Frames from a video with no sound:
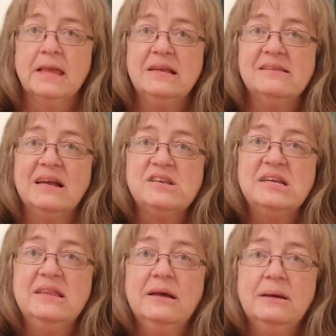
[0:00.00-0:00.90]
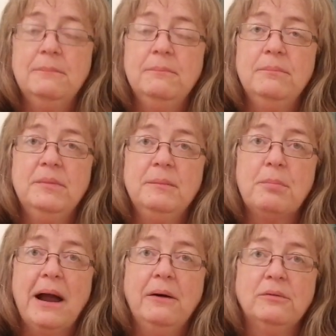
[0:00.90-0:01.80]
is actually the
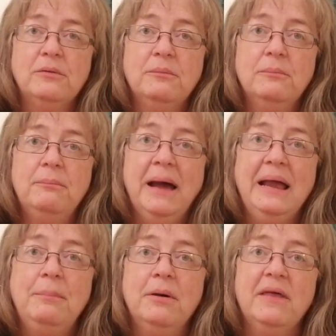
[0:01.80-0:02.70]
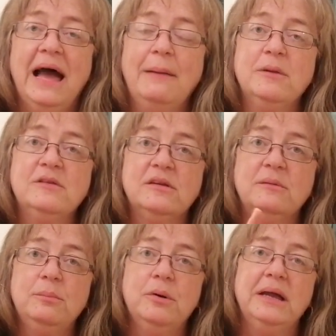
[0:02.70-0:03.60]
brown paper that
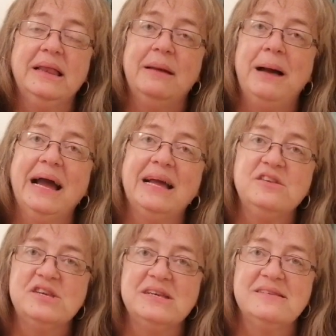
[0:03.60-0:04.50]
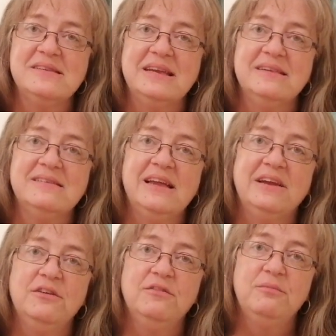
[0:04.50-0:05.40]
Amazon put in their packages
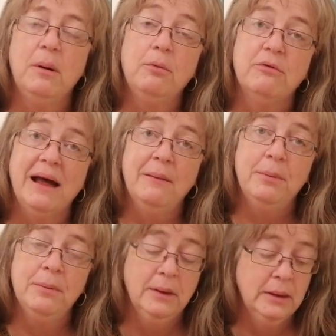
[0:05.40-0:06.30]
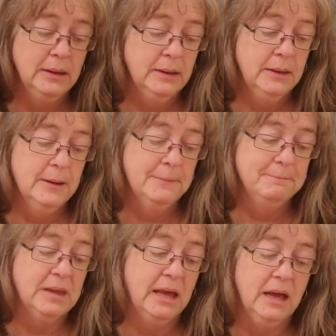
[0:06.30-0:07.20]
instead of bubble wrap,
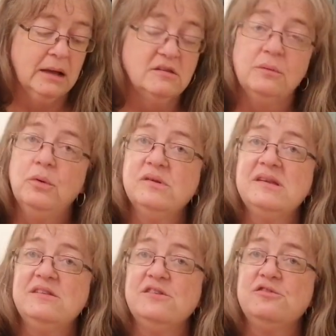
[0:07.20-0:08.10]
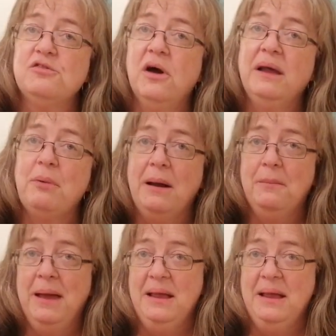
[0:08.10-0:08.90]
because I wanted to try brown